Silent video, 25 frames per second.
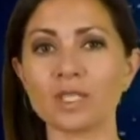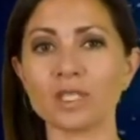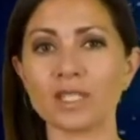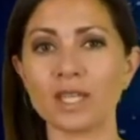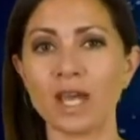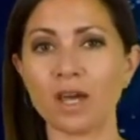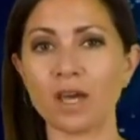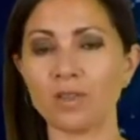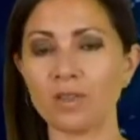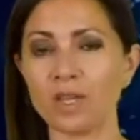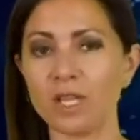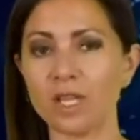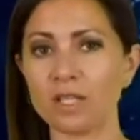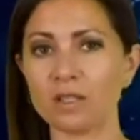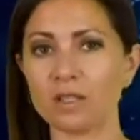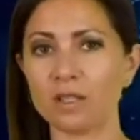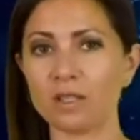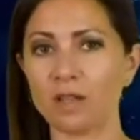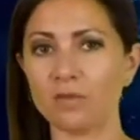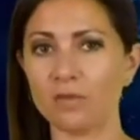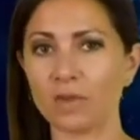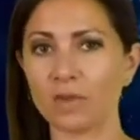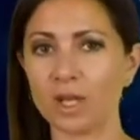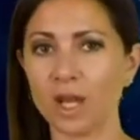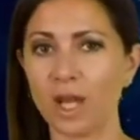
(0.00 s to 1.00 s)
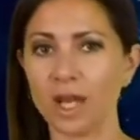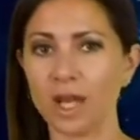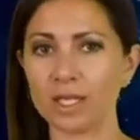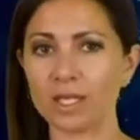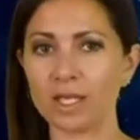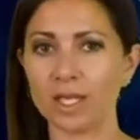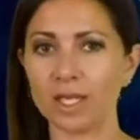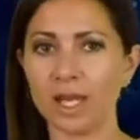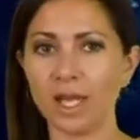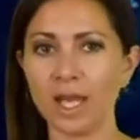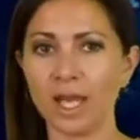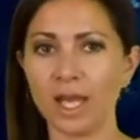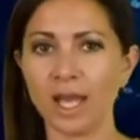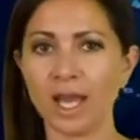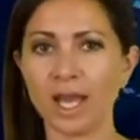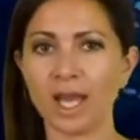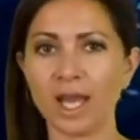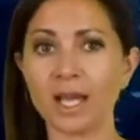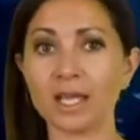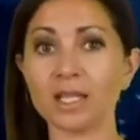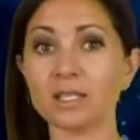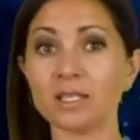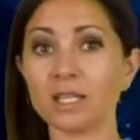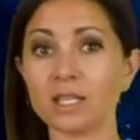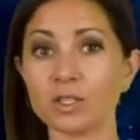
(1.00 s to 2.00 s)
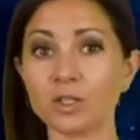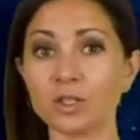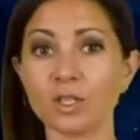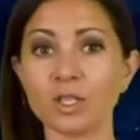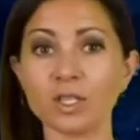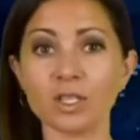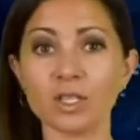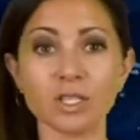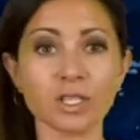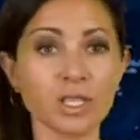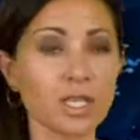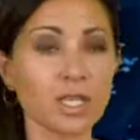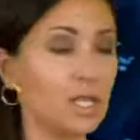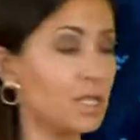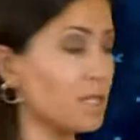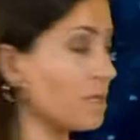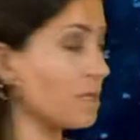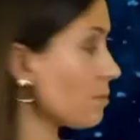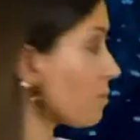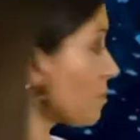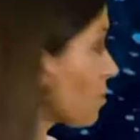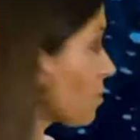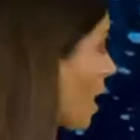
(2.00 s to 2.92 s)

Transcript: southeast overnight. And as you can see, some